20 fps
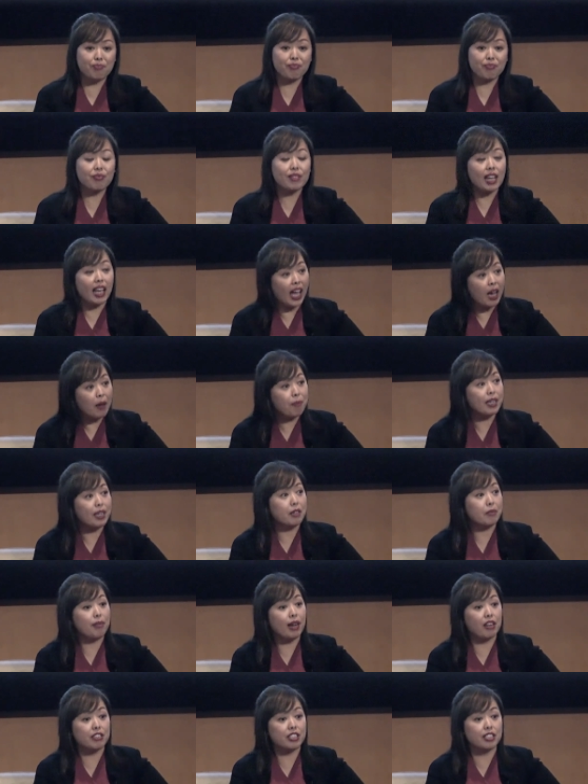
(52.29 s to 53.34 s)
happy
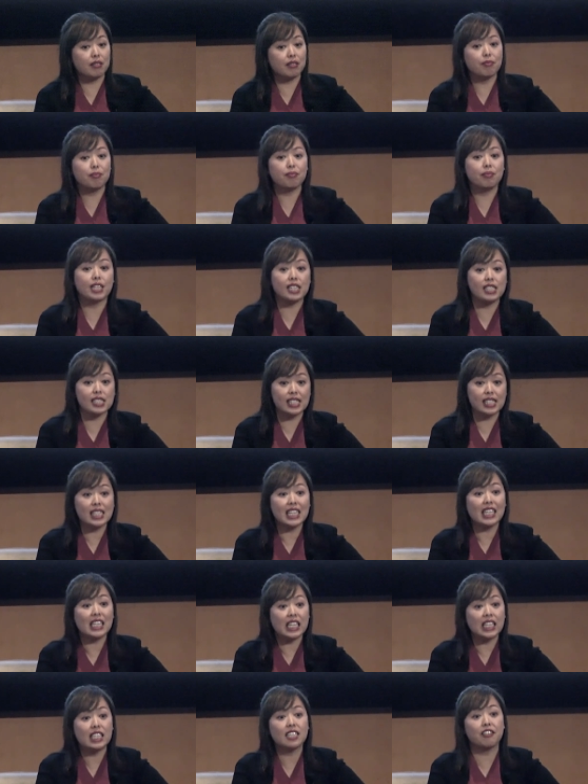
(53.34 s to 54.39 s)
about it because he
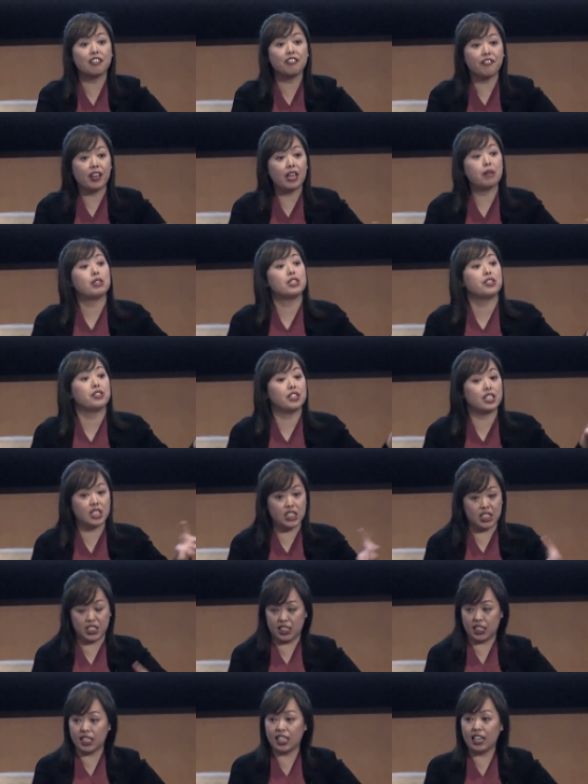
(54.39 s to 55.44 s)
needed the family to stick
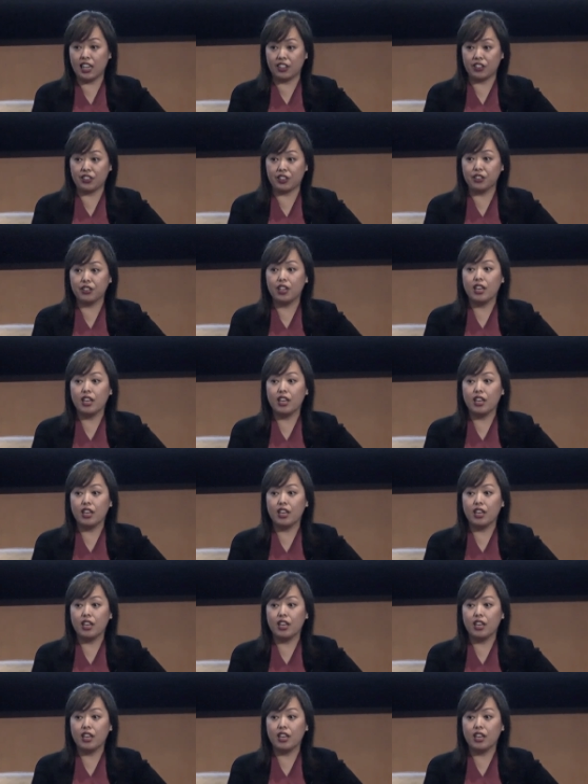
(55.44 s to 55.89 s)
together